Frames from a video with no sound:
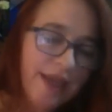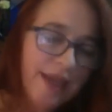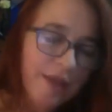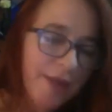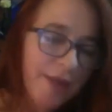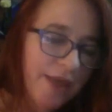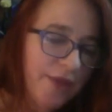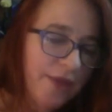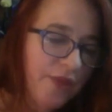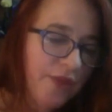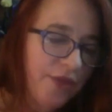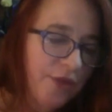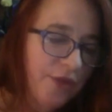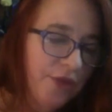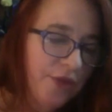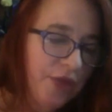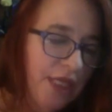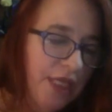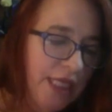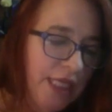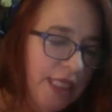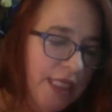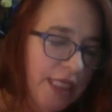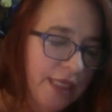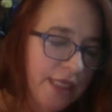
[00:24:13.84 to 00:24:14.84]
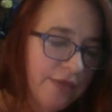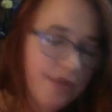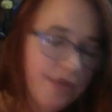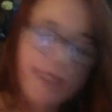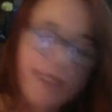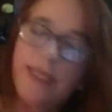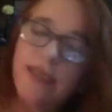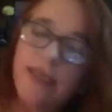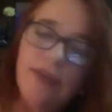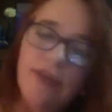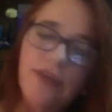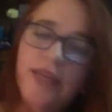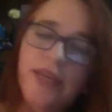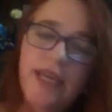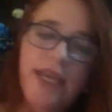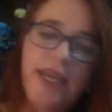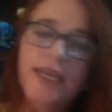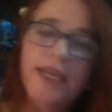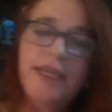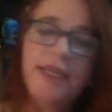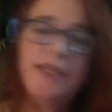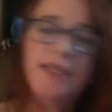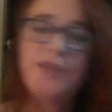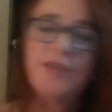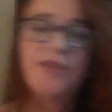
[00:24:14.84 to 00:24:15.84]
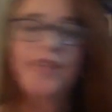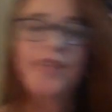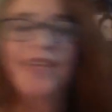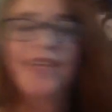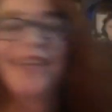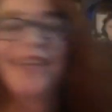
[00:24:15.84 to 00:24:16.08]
about 30 and I was like, okay, I can't do that.